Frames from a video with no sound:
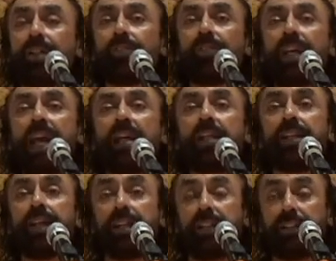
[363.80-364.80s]
of
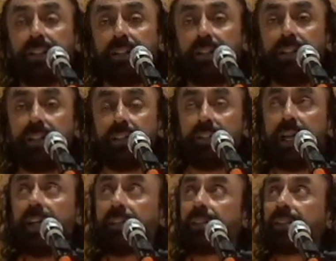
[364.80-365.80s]
Calcutta.
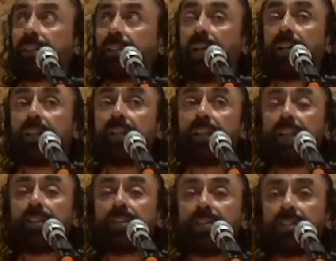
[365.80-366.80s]
That is cutting
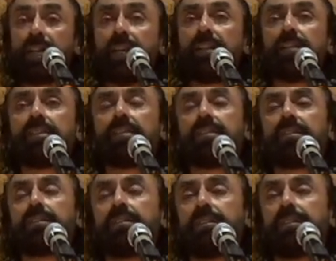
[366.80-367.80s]
edge science.
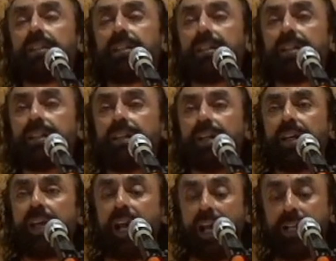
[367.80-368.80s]

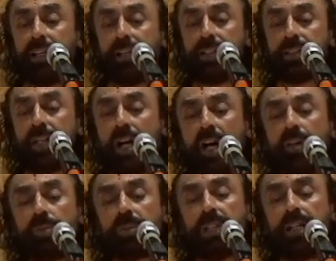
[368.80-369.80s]
And in his
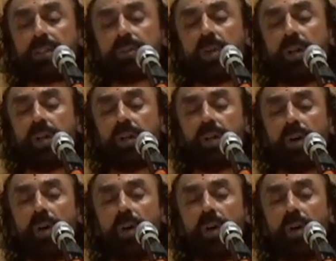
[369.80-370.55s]
house I saw a